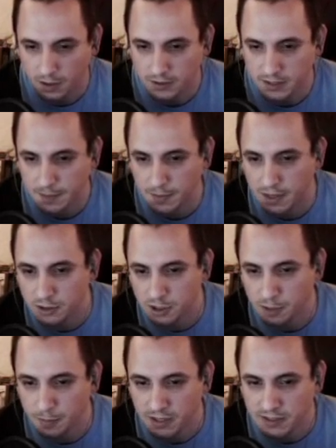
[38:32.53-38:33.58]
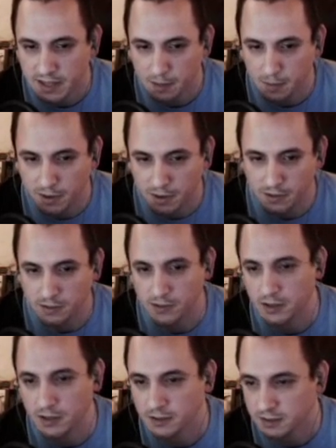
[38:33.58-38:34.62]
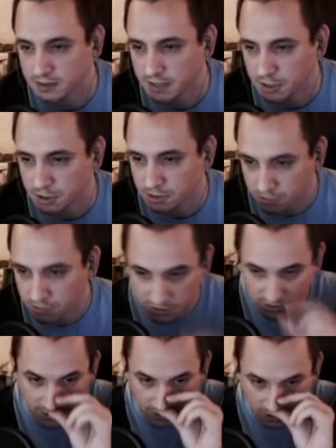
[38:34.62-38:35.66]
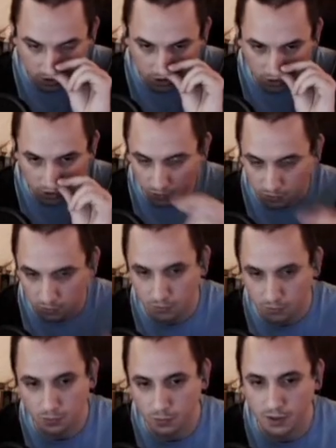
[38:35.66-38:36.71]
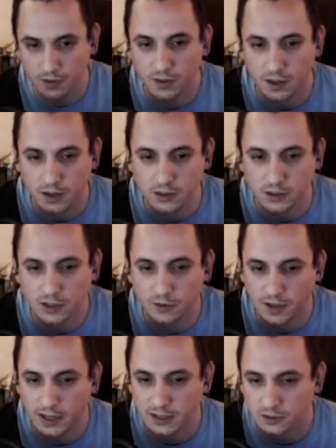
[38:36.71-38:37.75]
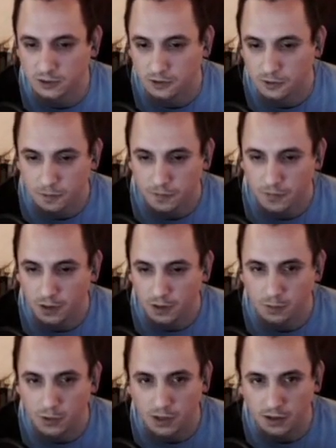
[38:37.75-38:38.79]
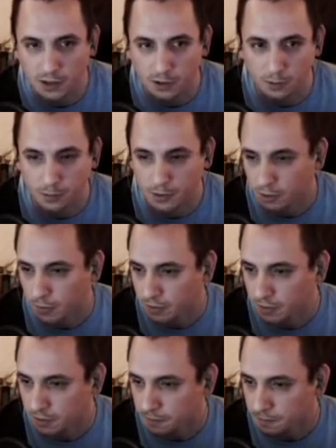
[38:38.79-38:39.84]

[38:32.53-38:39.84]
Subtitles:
tap that jump and attack button in succession, just like you do with Shovel Cancel, you can kill him pretty quickly.